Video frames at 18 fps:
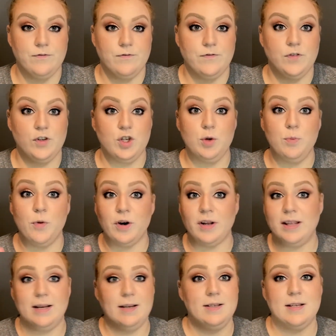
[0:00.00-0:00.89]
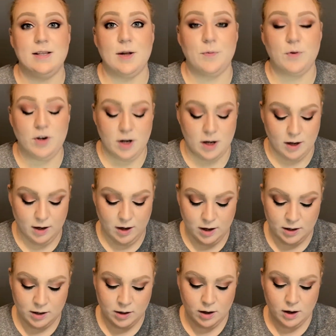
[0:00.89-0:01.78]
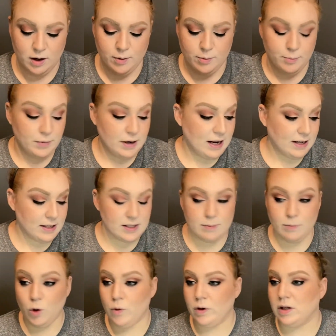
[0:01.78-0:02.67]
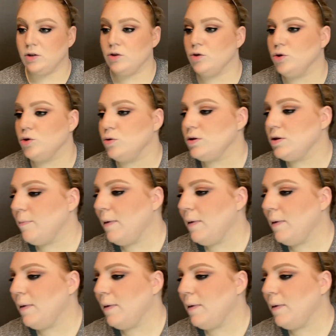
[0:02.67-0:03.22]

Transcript: Two more things and then we're done. Next I'm going to do some